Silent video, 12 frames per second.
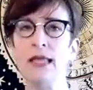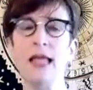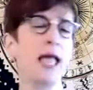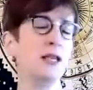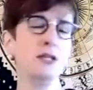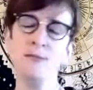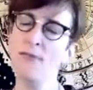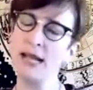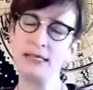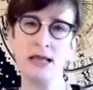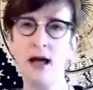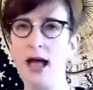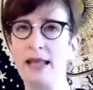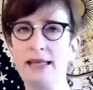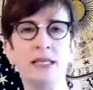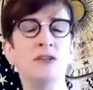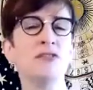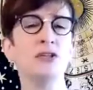and you might not.
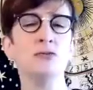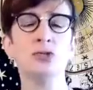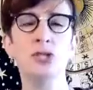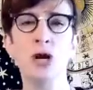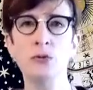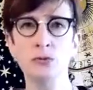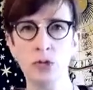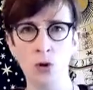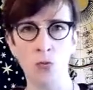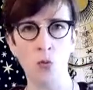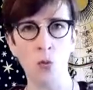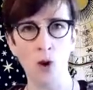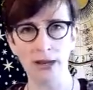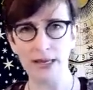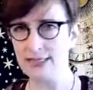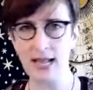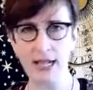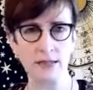And if you don't know what
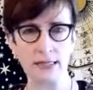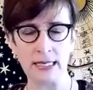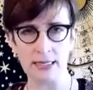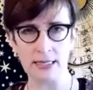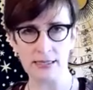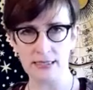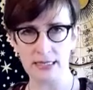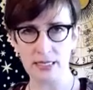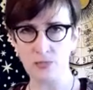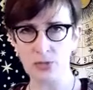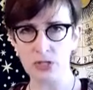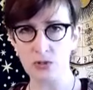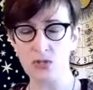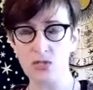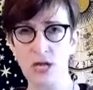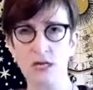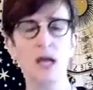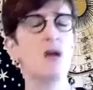exactly it is that's keeping you
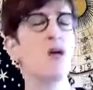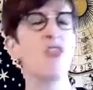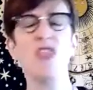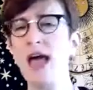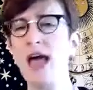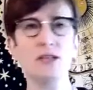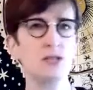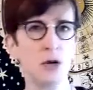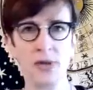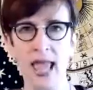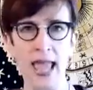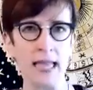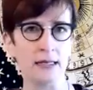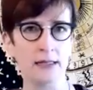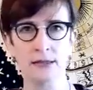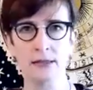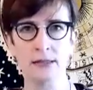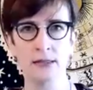stuck, that is okay.
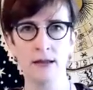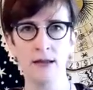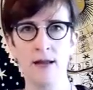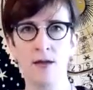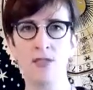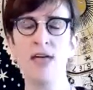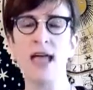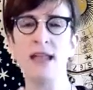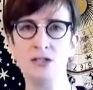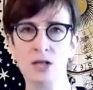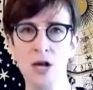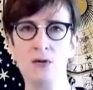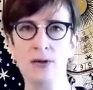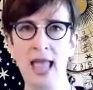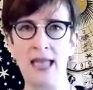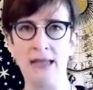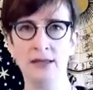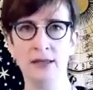That is
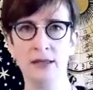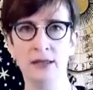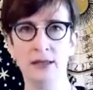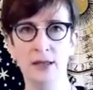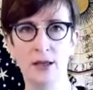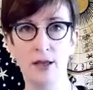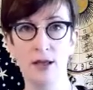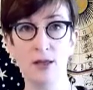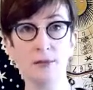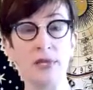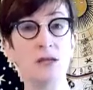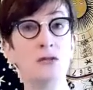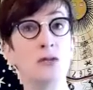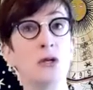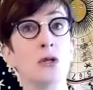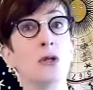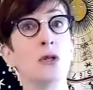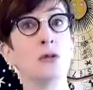okay. Because
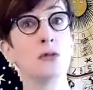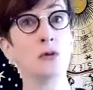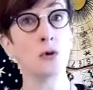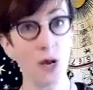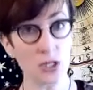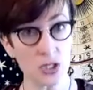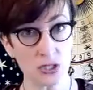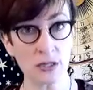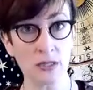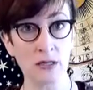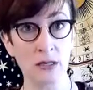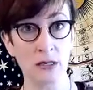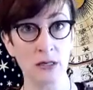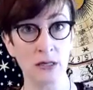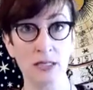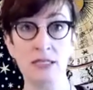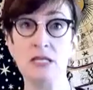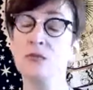the question
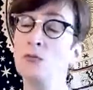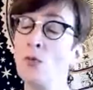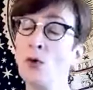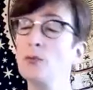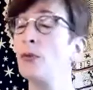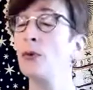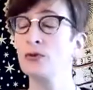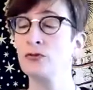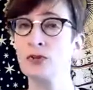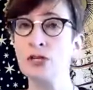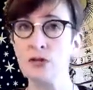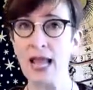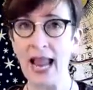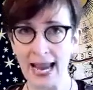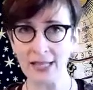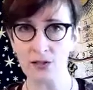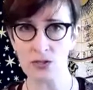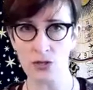that's even more important for you to
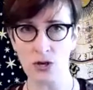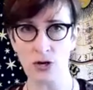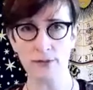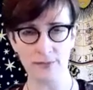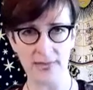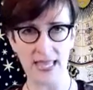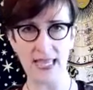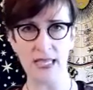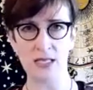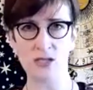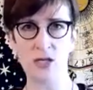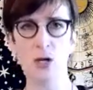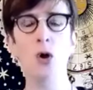answer is,